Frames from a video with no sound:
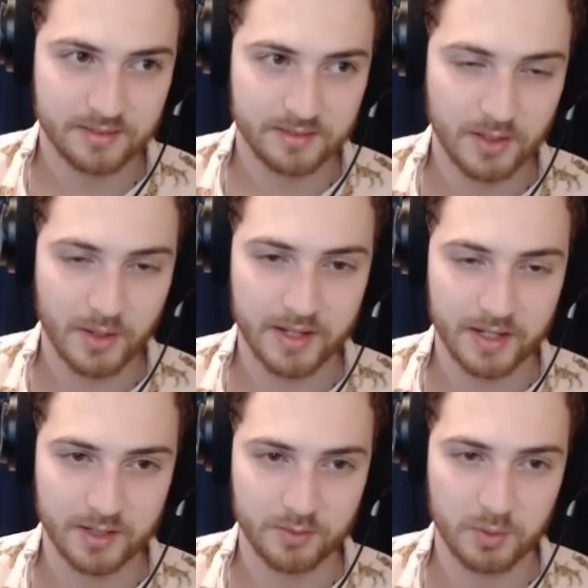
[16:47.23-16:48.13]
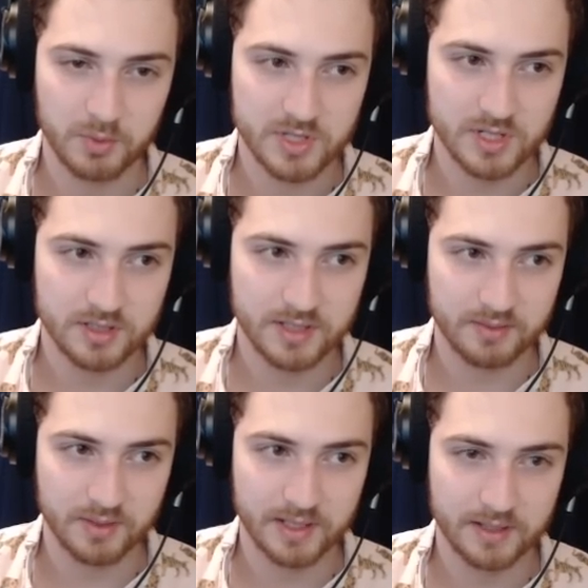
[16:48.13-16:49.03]
Okay, yeah, 4 bruiser,
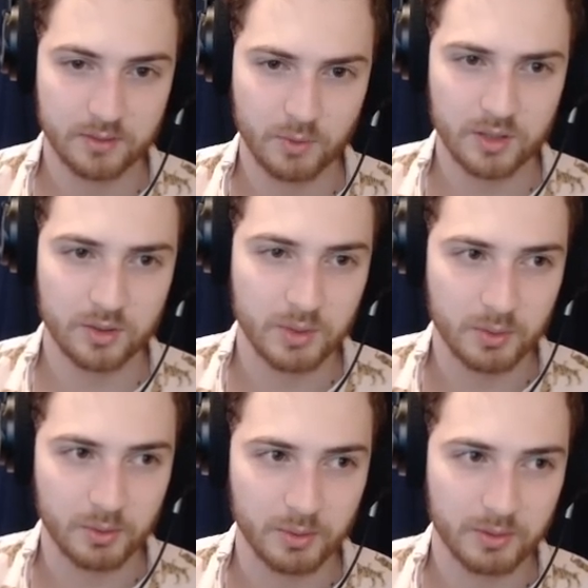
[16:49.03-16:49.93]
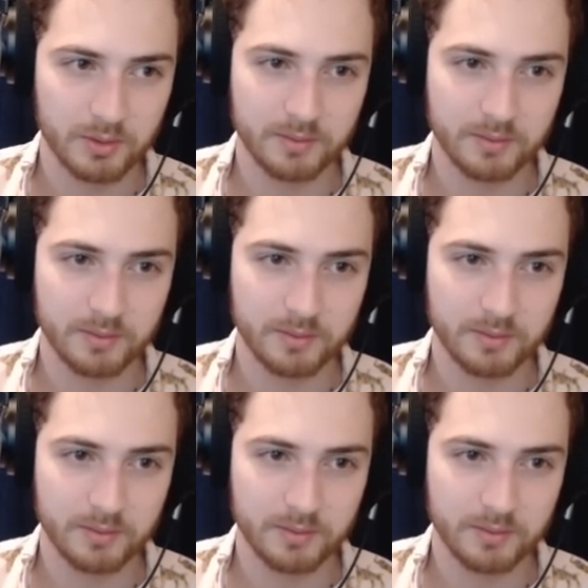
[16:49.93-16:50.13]
definitely. Whoa, whoa, whoa, whoa.